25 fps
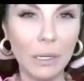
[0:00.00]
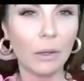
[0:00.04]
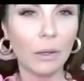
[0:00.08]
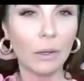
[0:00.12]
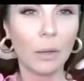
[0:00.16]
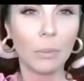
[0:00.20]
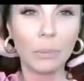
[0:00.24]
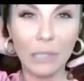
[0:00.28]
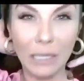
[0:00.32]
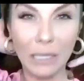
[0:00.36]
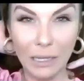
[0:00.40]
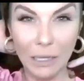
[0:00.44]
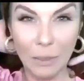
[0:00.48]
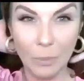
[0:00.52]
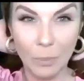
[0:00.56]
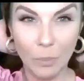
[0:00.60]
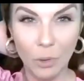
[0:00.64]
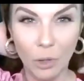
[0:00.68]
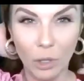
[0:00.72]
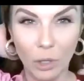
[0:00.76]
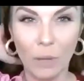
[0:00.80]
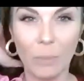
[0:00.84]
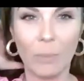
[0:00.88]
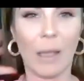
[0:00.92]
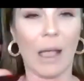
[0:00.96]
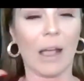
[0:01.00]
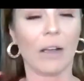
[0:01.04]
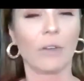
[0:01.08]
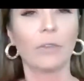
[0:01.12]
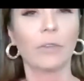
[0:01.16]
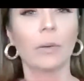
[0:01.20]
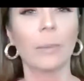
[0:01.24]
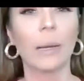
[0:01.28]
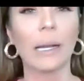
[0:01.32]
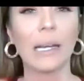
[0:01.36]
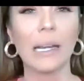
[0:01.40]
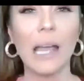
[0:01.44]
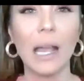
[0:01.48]
to completely pull it back
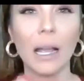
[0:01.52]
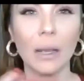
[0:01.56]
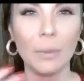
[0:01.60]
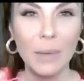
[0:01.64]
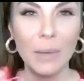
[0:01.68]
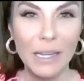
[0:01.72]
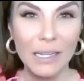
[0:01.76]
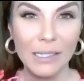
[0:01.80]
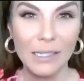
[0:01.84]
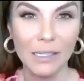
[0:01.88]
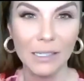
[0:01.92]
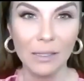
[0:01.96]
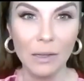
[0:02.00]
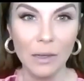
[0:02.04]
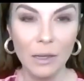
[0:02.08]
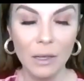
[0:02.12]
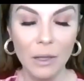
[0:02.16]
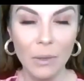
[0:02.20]
from my neck because